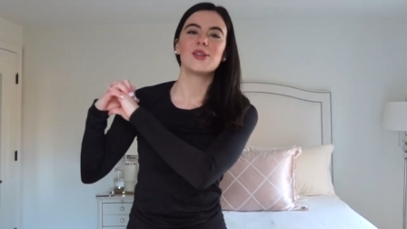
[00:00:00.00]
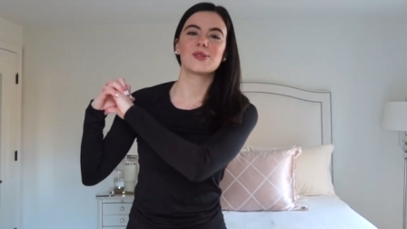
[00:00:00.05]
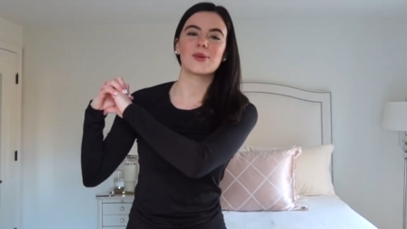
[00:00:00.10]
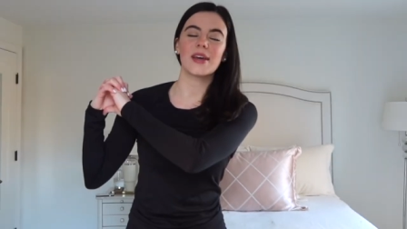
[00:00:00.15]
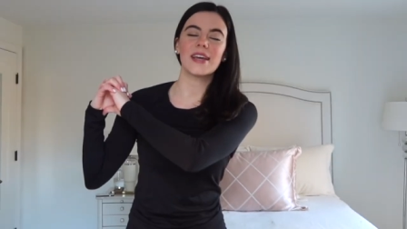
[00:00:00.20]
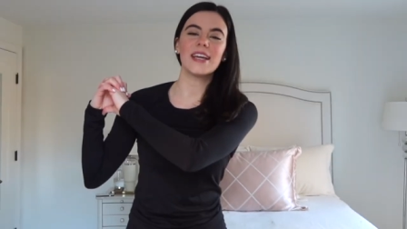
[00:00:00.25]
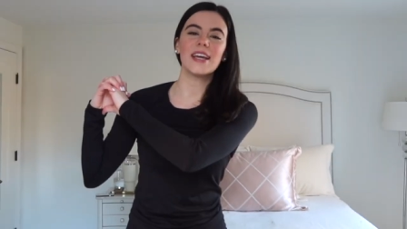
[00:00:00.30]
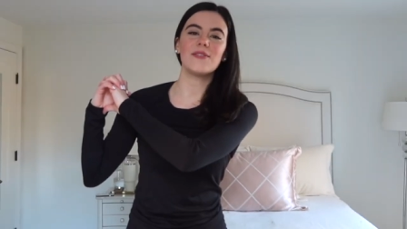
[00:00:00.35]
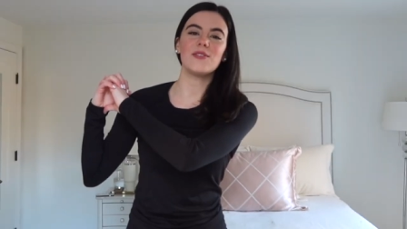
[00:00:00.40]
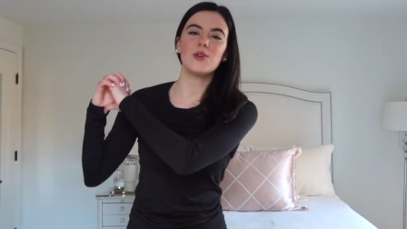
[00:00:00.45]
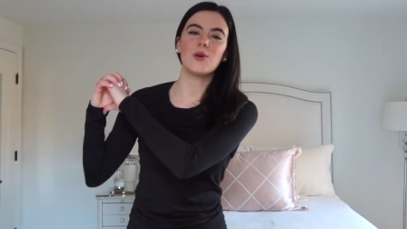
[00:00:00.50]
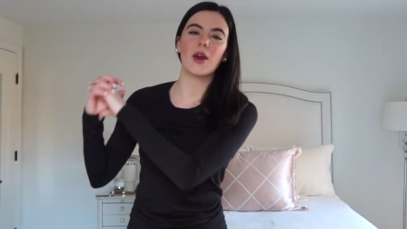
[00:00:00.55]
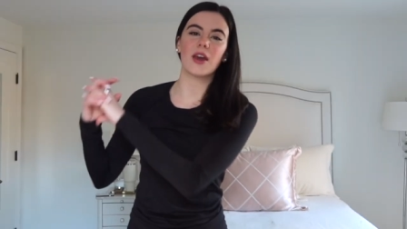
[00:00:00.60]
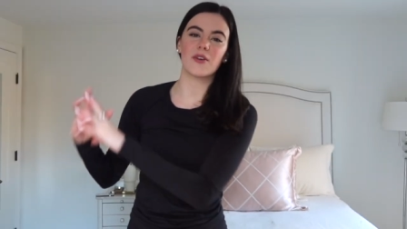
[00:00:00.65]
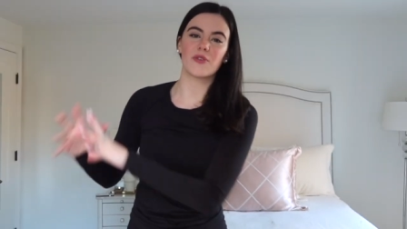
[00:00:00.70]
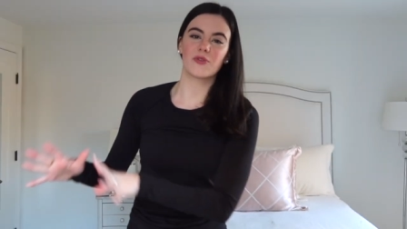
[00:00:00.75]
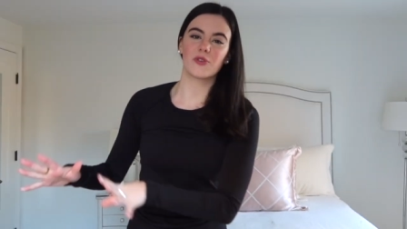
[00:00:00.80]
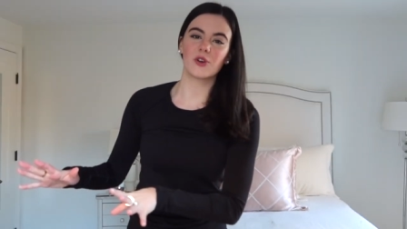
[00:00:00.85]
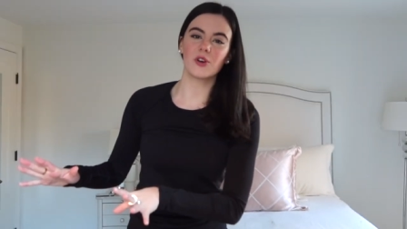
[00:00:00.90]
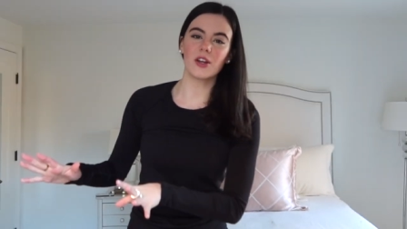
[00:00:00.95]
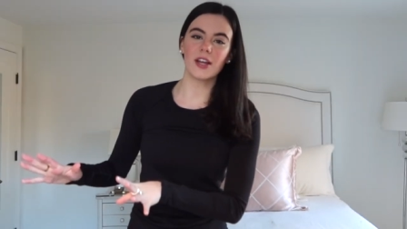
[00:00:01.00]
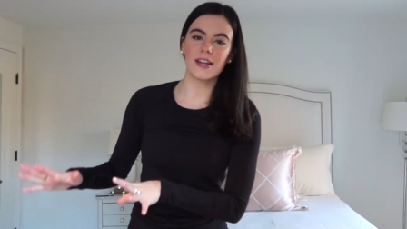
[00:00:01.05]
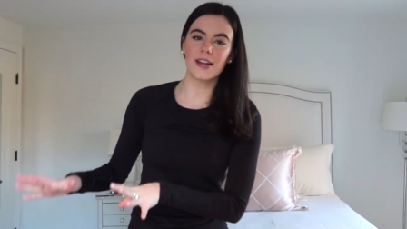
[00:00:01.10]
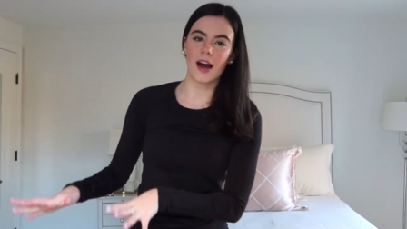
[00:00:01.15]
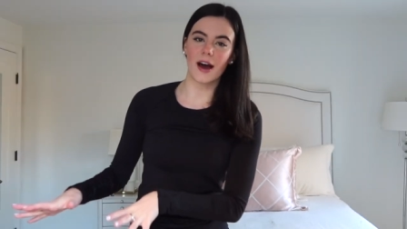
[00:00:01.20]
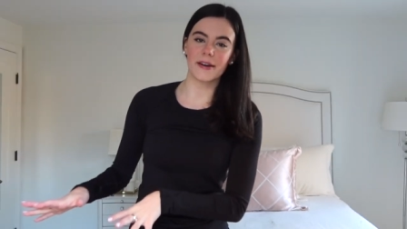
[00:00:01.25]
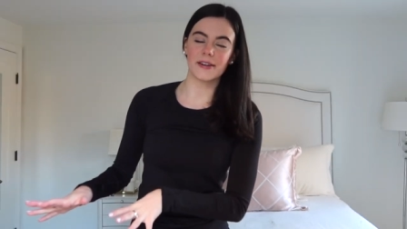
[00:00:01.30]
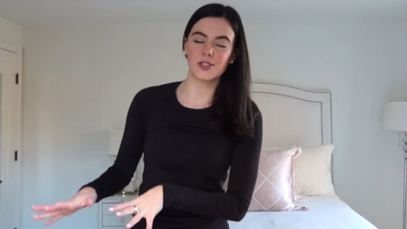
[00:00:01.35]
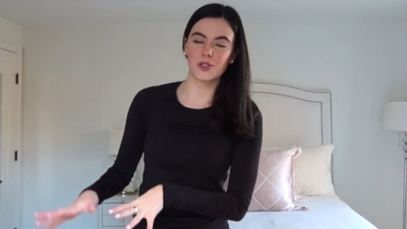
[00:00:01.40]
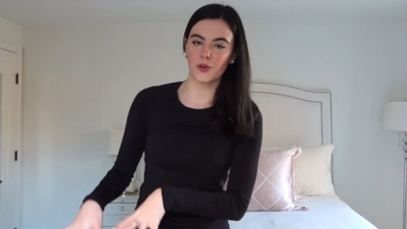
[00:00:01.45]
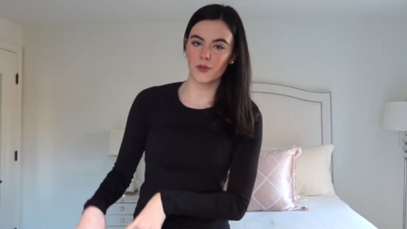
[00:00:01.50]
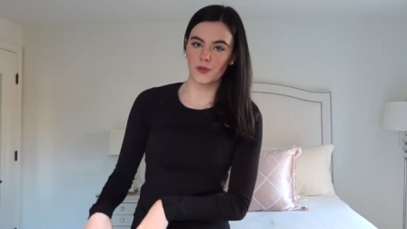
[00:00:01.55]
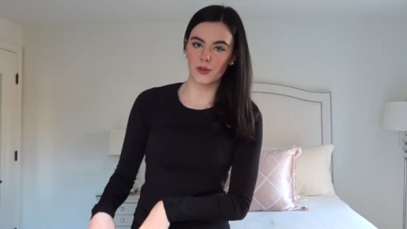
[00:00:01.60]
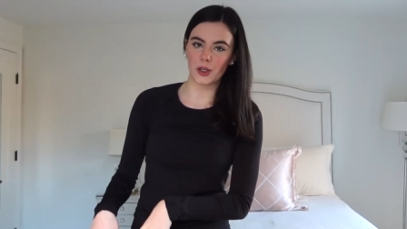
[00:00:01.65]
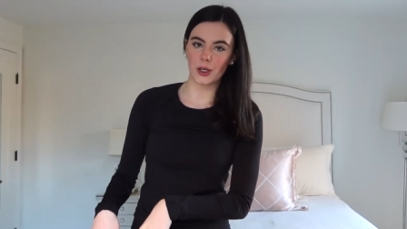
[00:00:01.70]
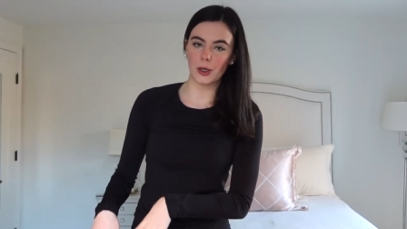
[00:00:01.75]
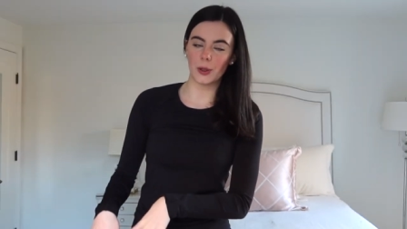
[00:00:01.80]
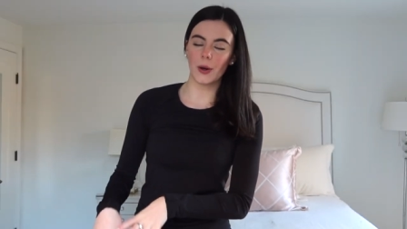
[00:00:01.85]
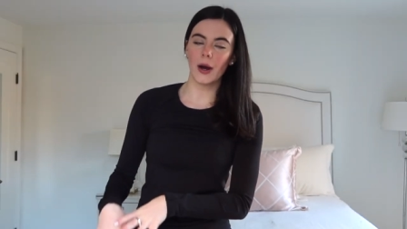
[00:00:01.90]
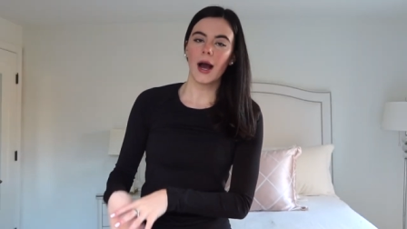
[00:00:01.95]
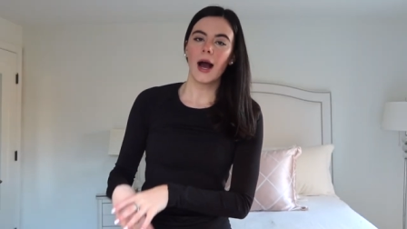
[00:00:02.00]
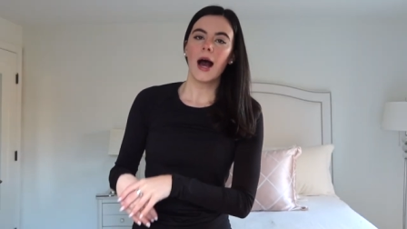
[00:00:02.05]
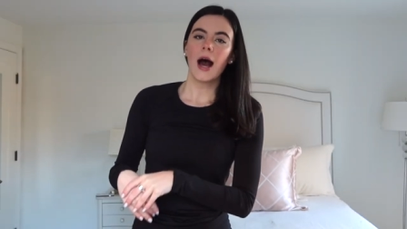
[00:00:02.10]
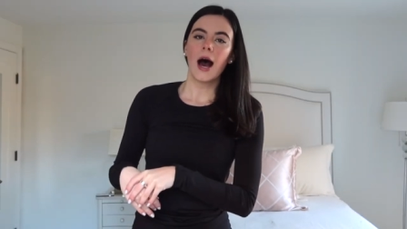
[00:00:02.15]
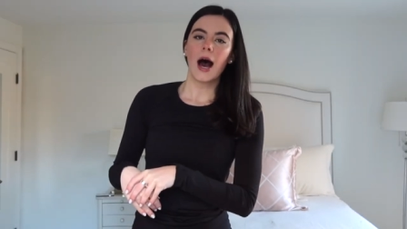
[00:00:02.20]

so I can give you a full and honest review.